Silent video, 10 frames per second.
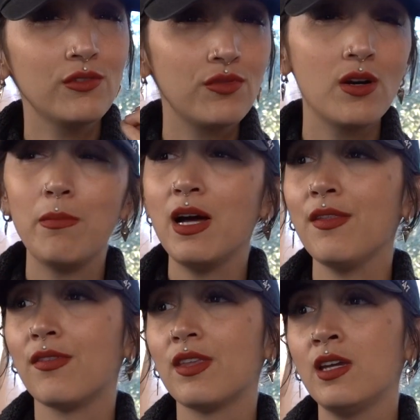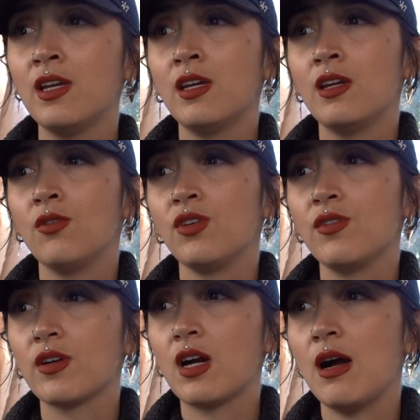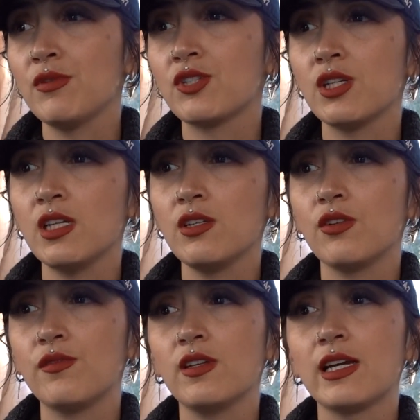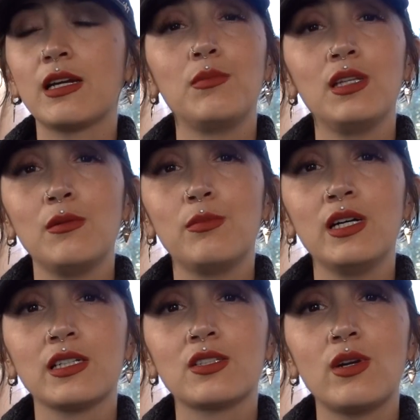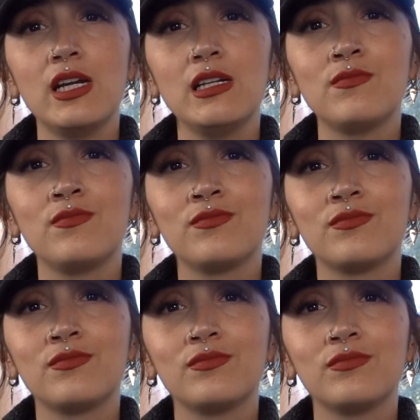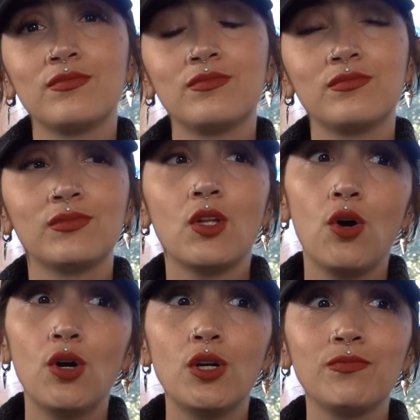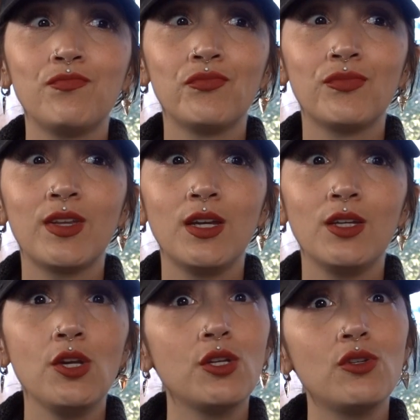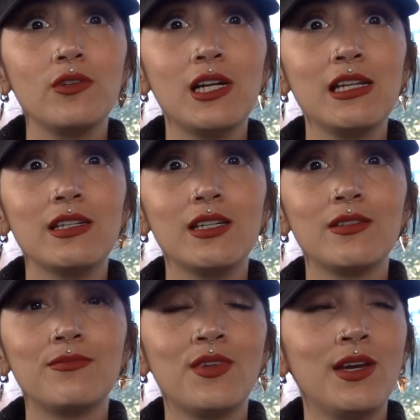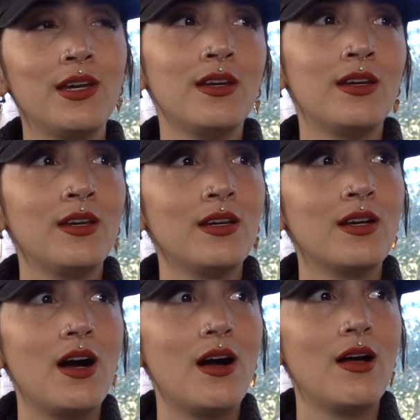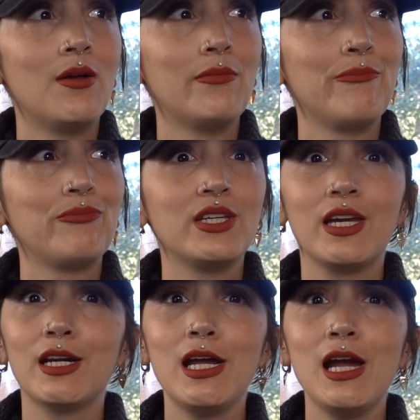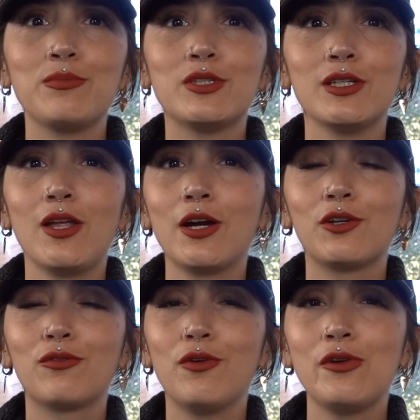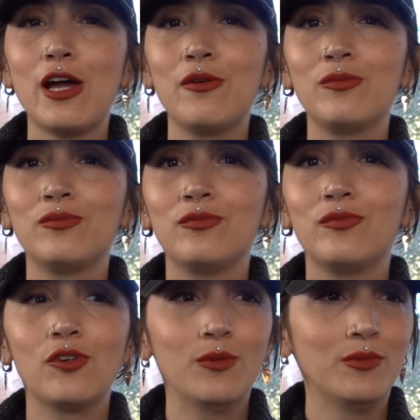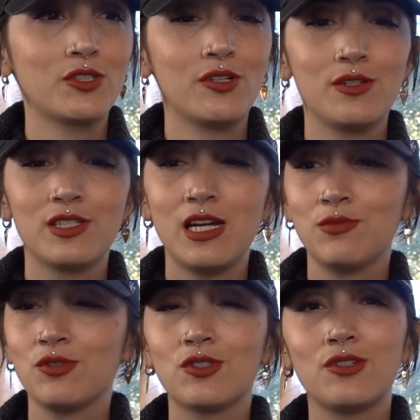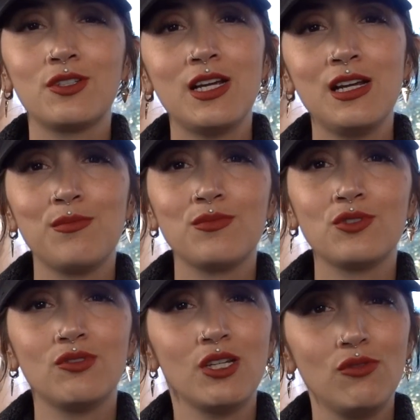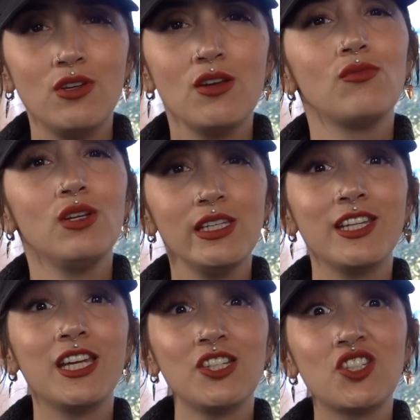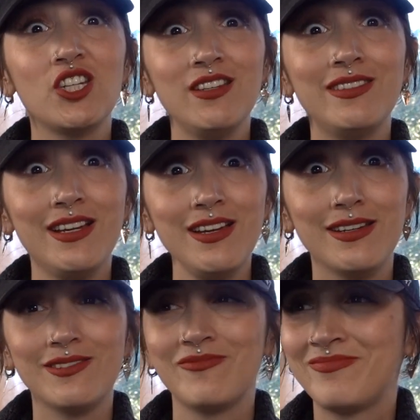it for a month. When you've accomplished it, you'll feel like $1,000,000, right? Or you could do what I did. Get an app to lock your phone out from a certain time to a certain time, so that you can really get shit done.